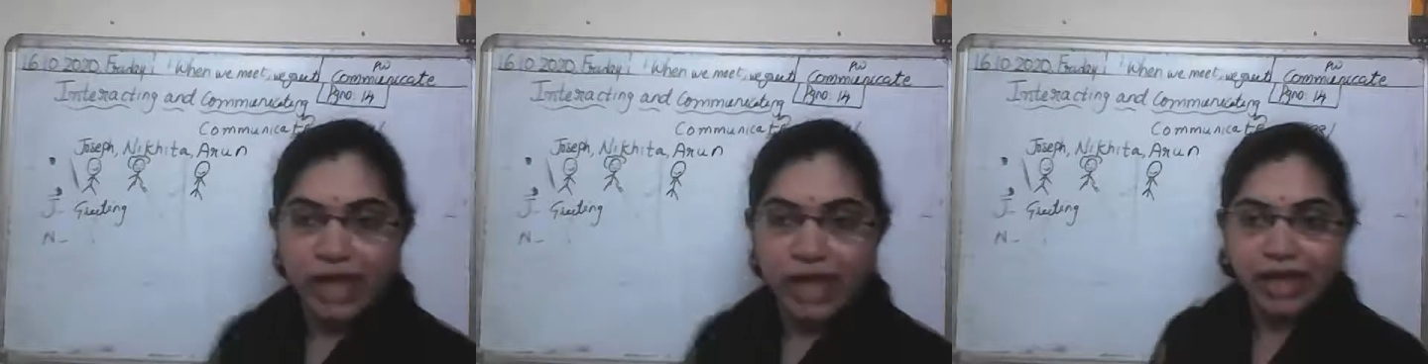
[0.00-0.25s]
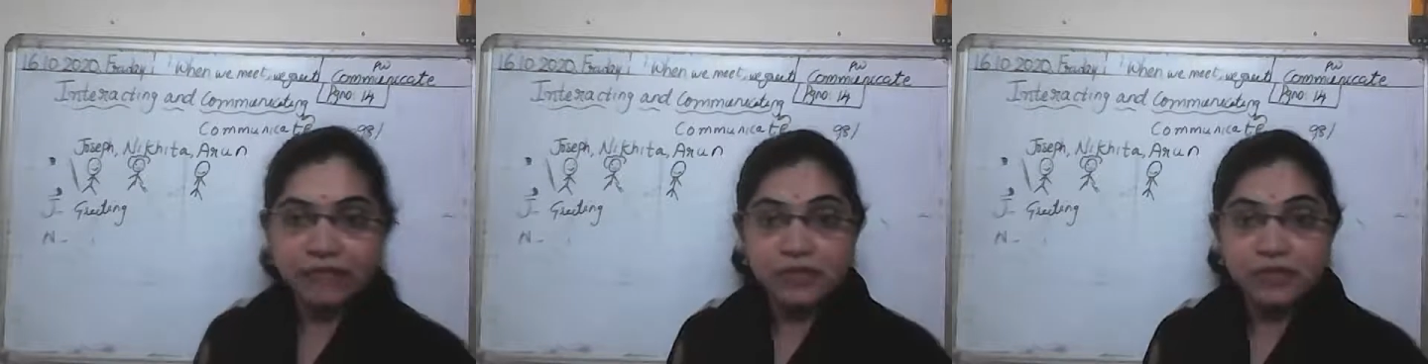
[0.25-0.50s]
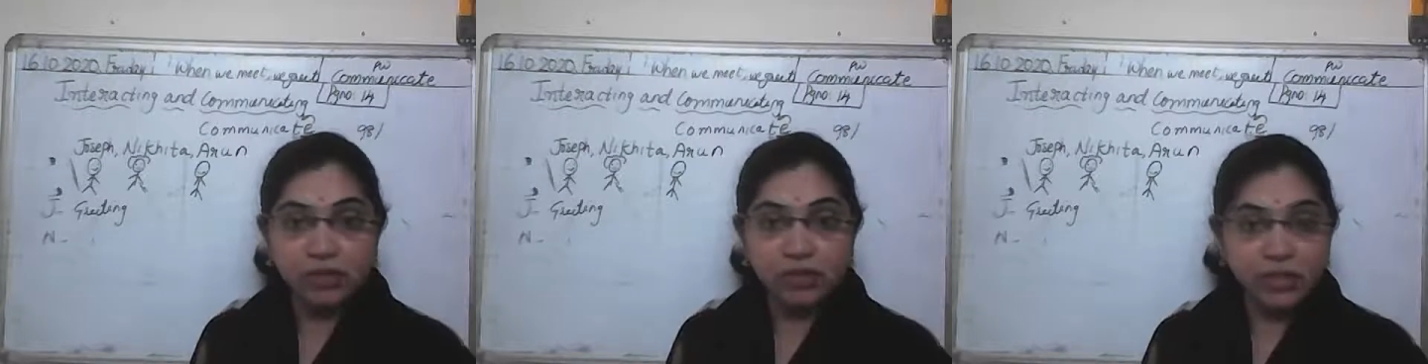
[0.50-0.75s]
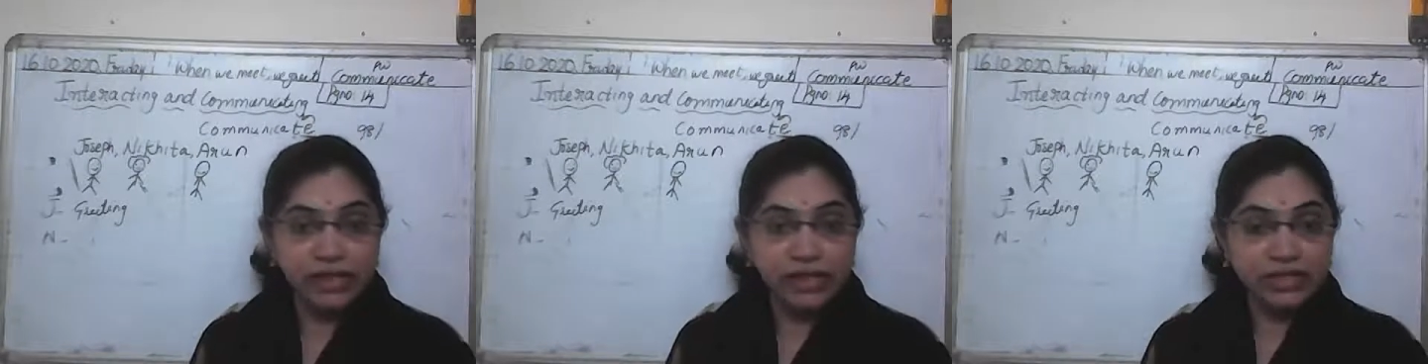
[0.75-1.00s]
If
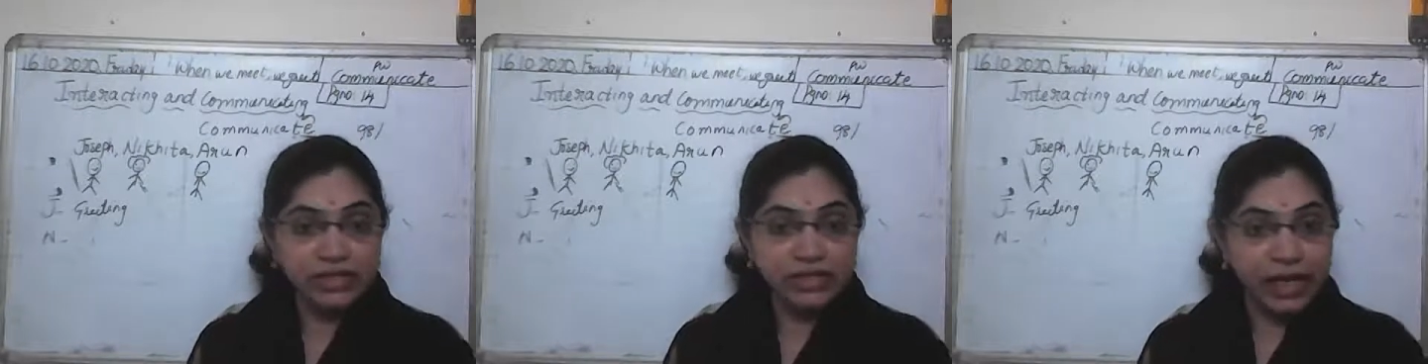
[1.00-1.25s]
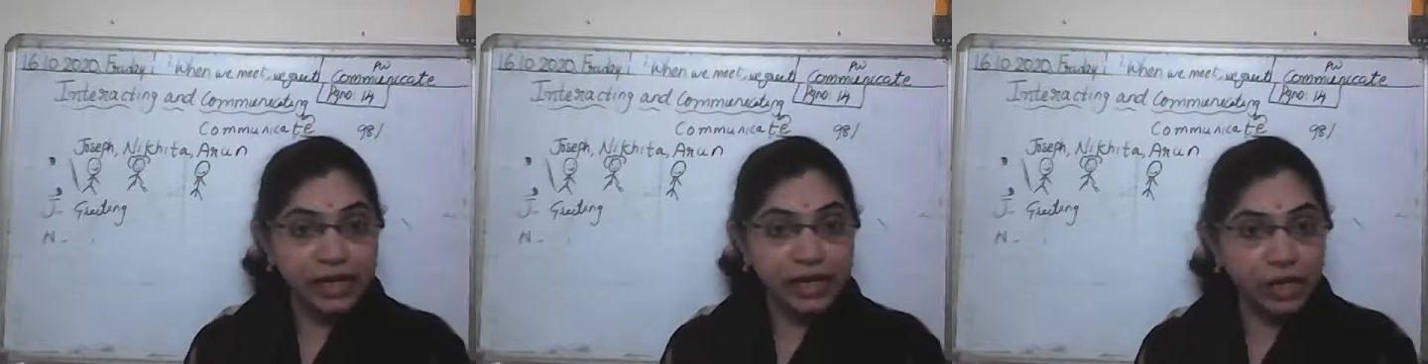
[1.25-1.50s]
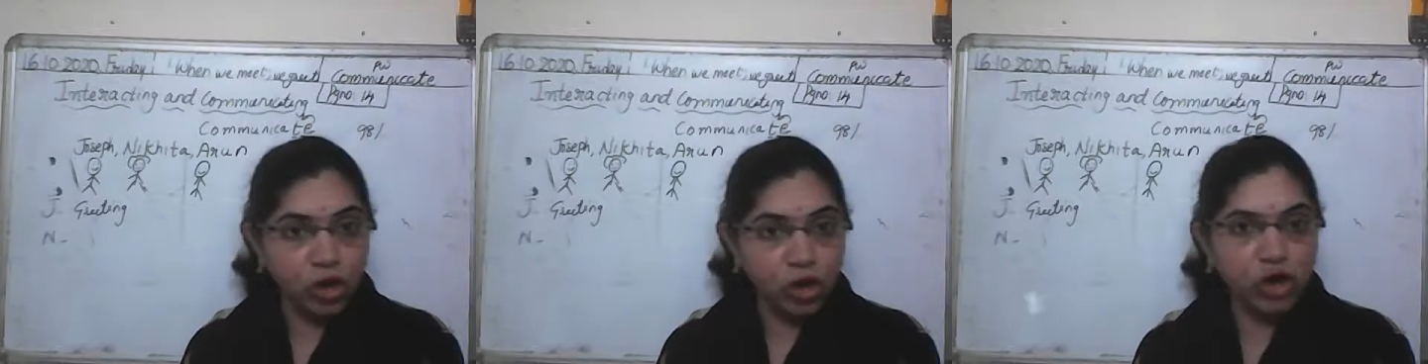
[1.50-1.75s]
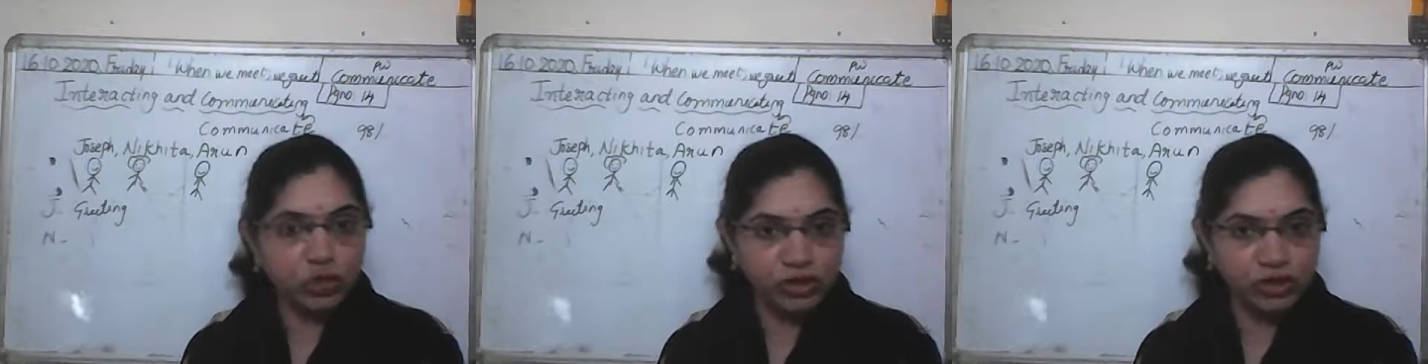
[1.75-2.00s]
somebody is there along
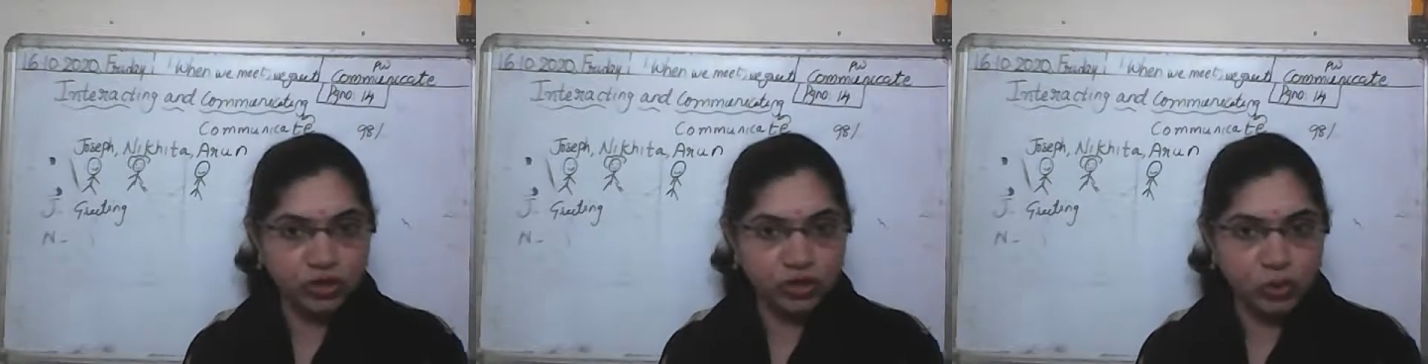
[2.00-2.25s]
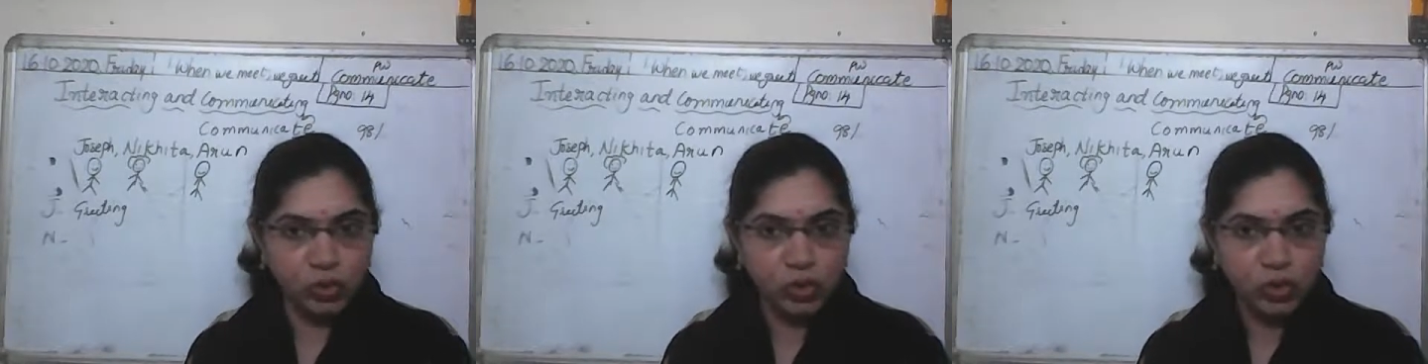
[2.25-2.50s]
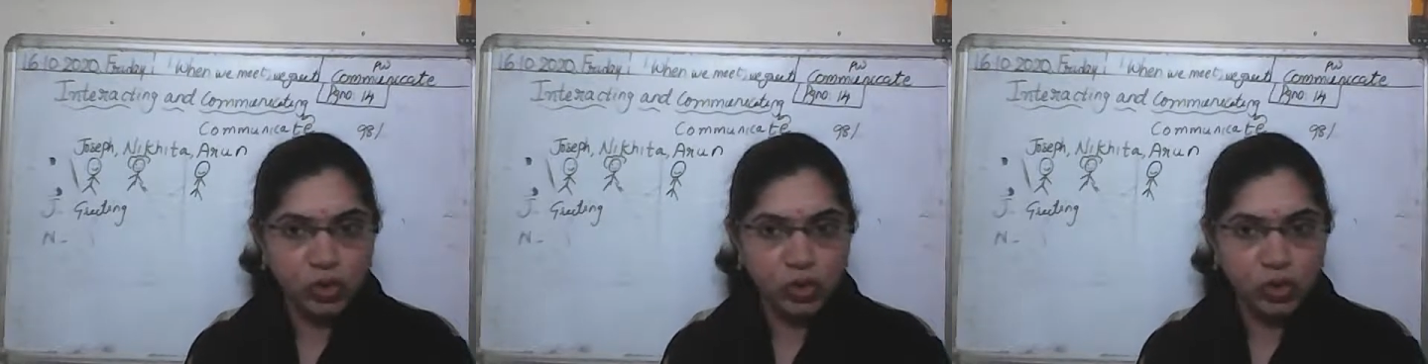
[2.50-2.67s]
with you,